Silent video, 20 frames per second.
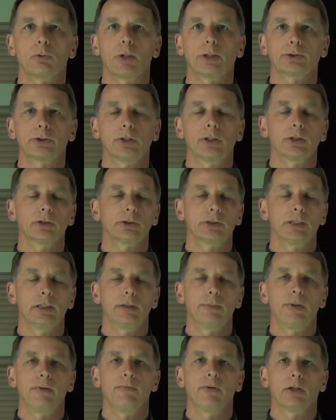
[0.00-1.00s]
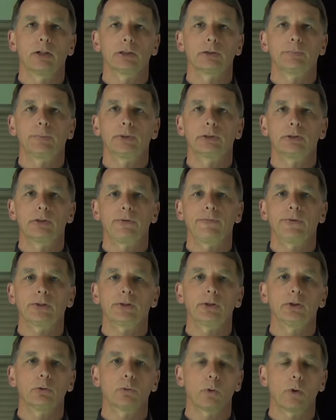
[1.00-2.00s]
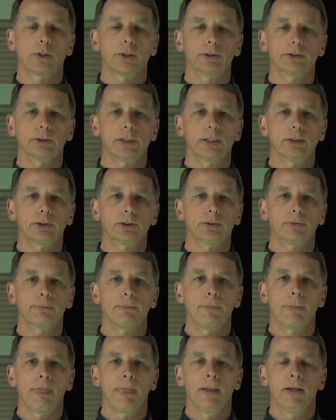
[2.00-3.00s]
questionnaires need to be very specific to your organization,